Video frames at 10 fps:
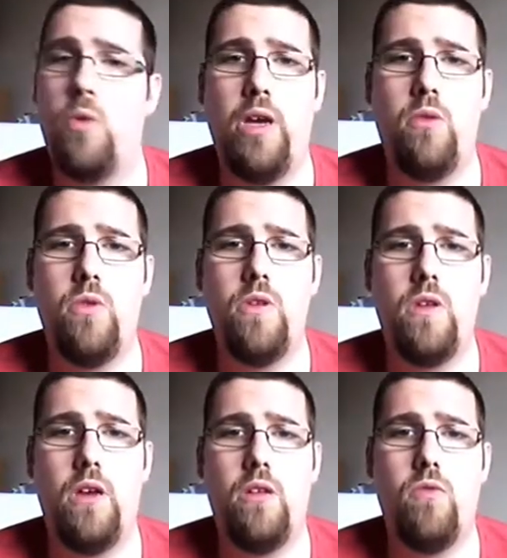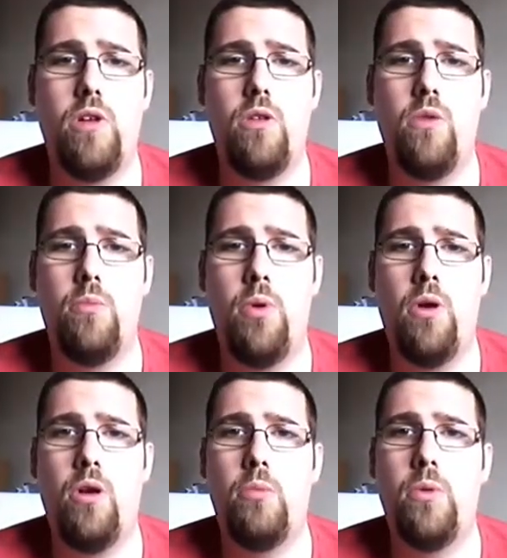one, I think it was the second video I put
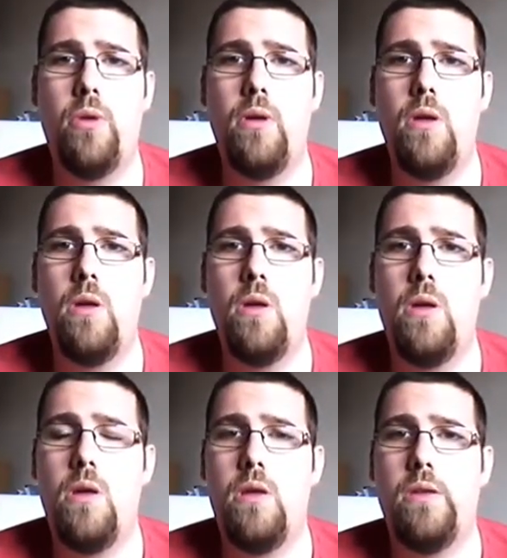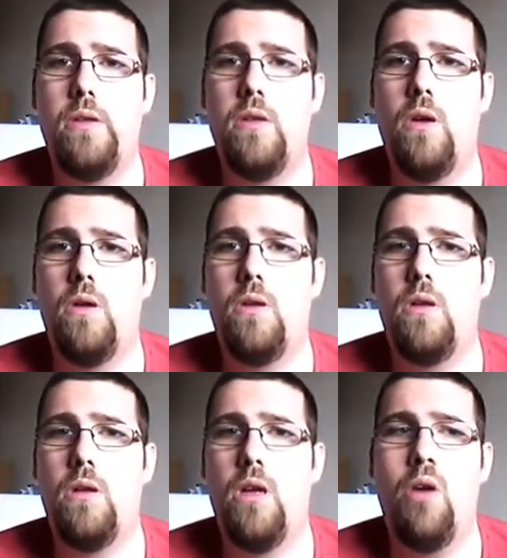up. So
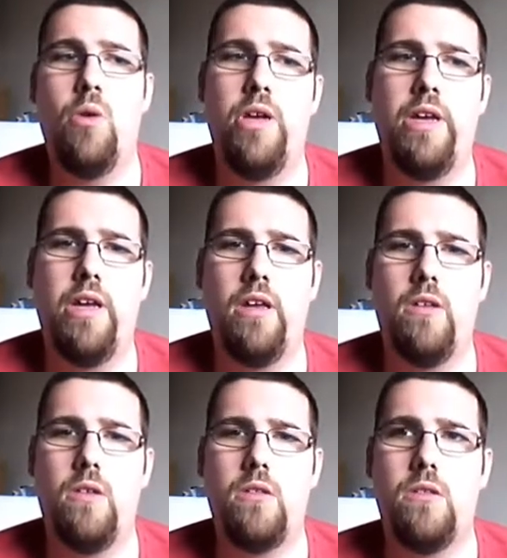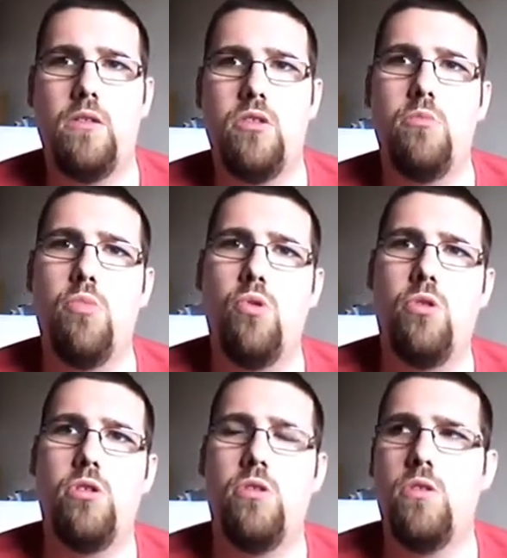I want to get some more
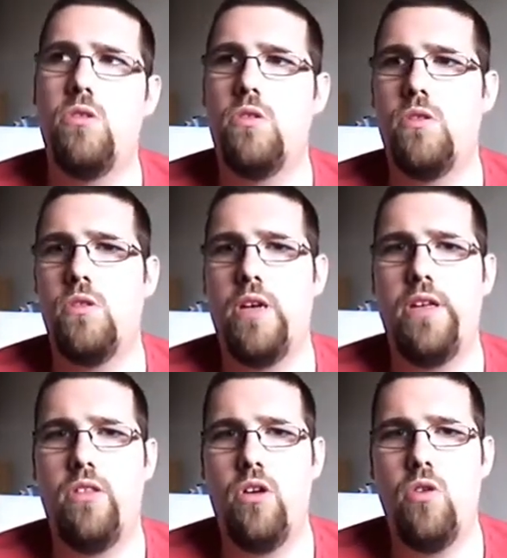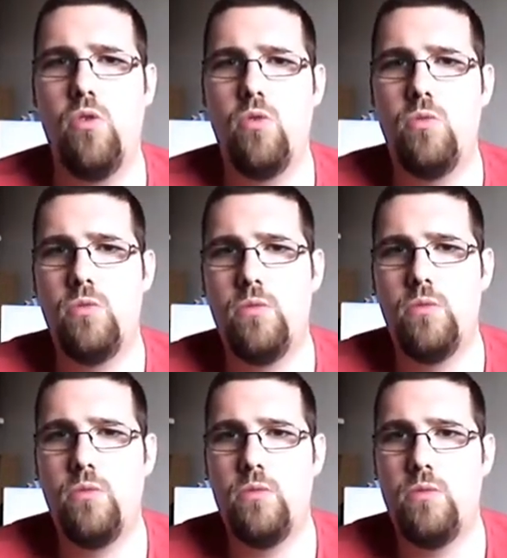so I can do a whole
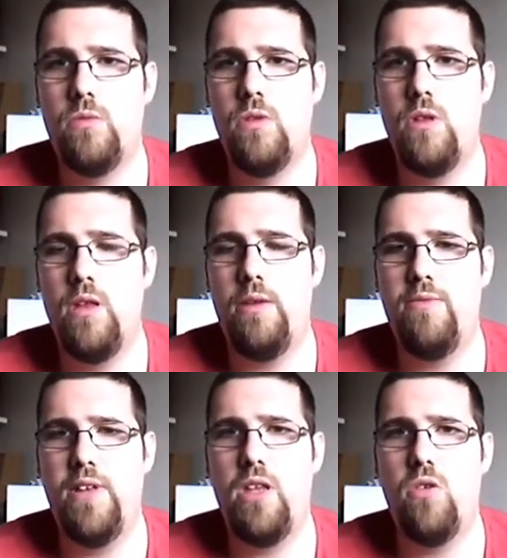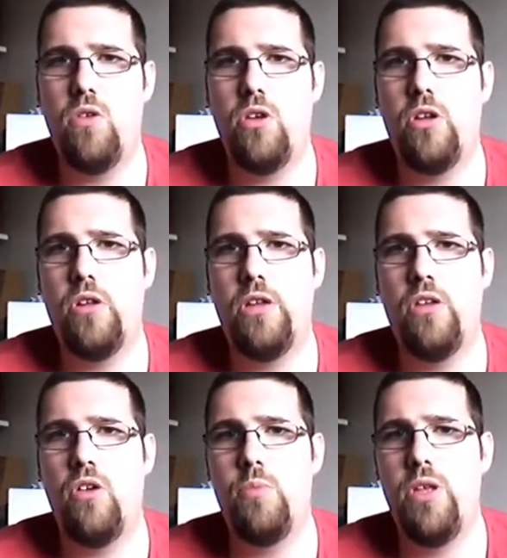video on it and it
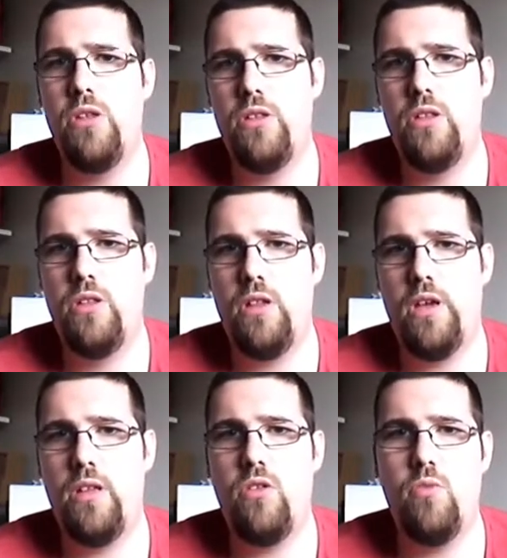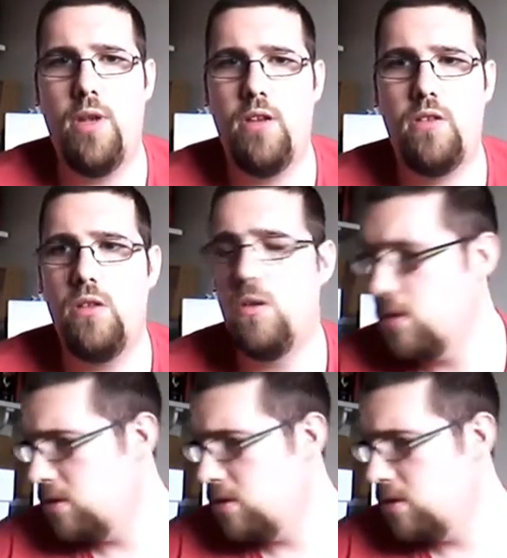not be like 2 minutes long.